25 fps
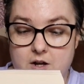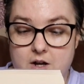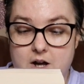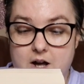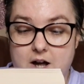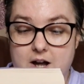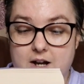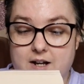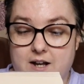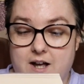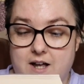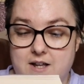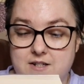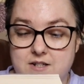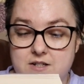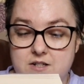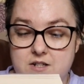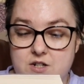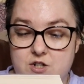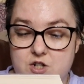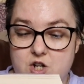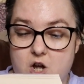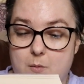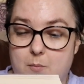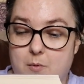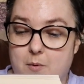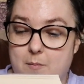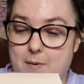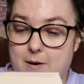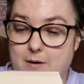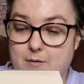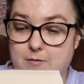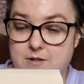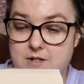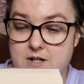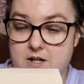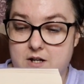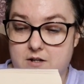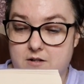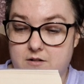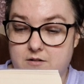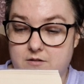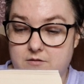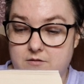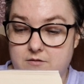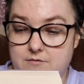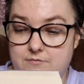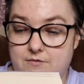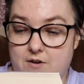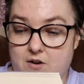A castle atop a mountain,
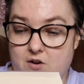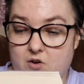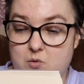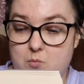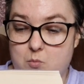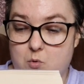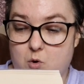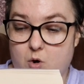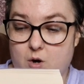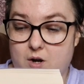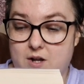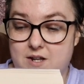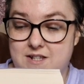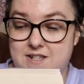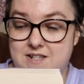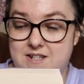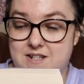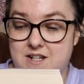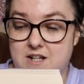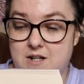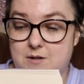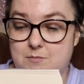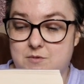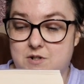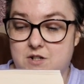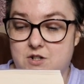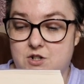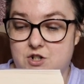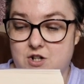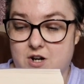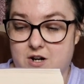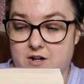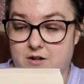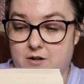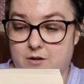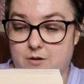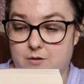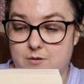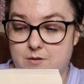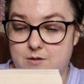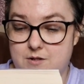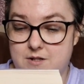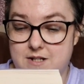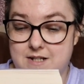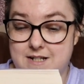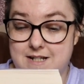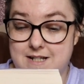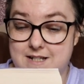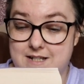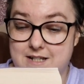Vermont is steeped in shadows,
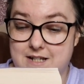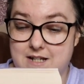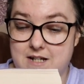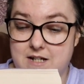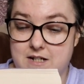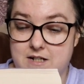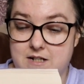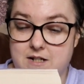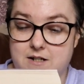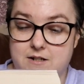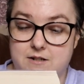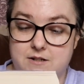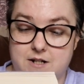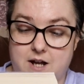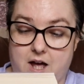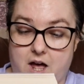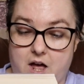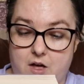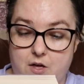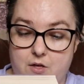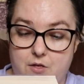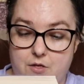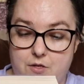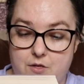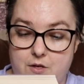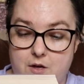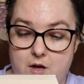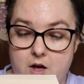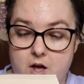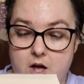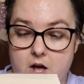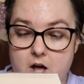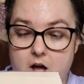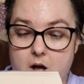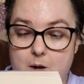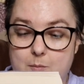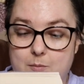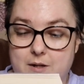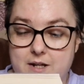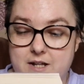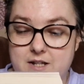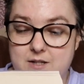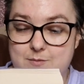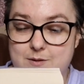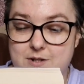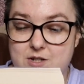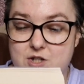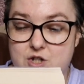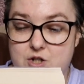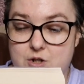deceit and death. A place
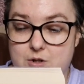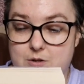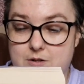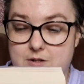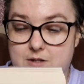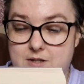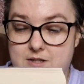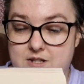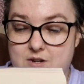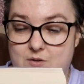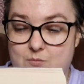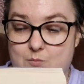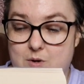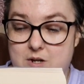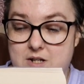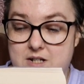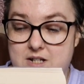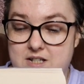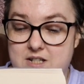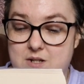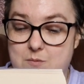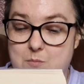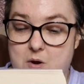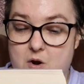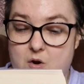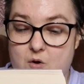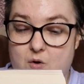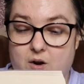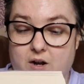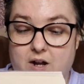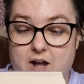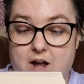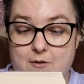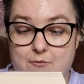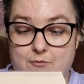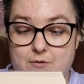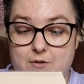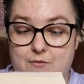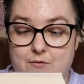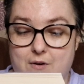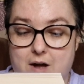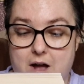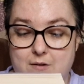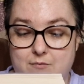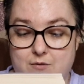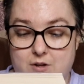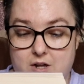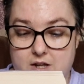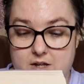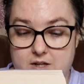where students have been disappearing every
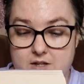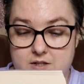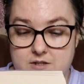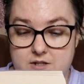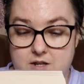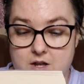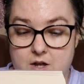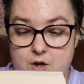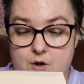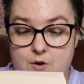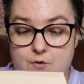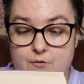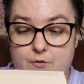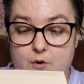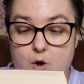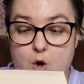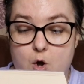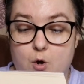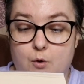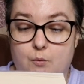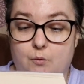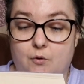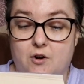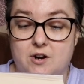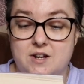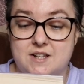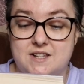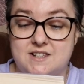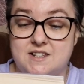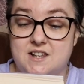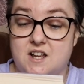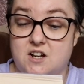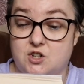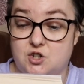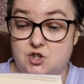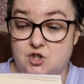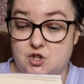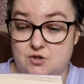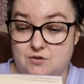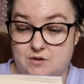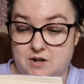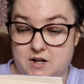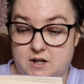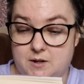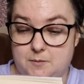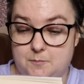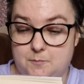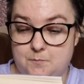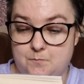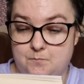5 years for over a century.
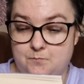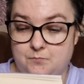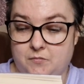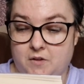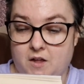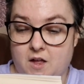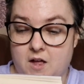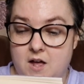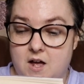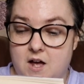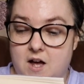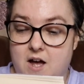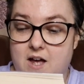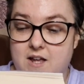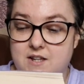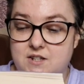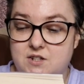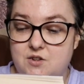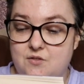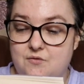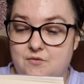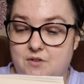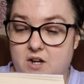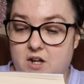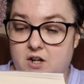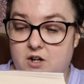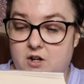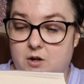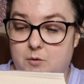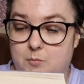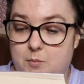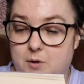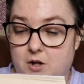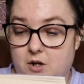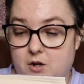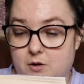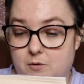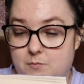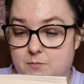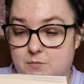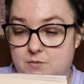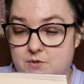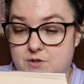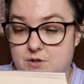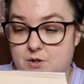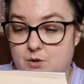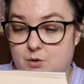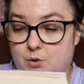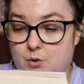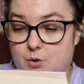As Kavina
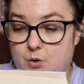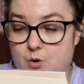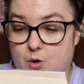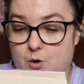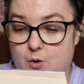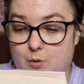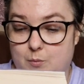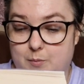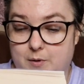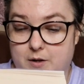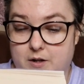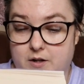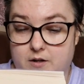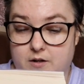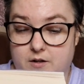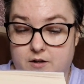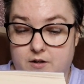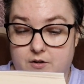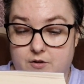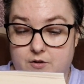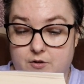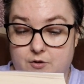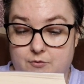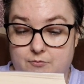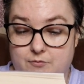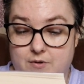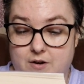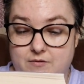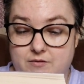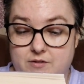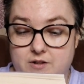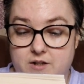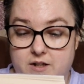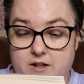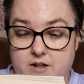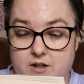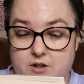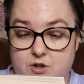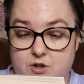becomes caught up in unraveling the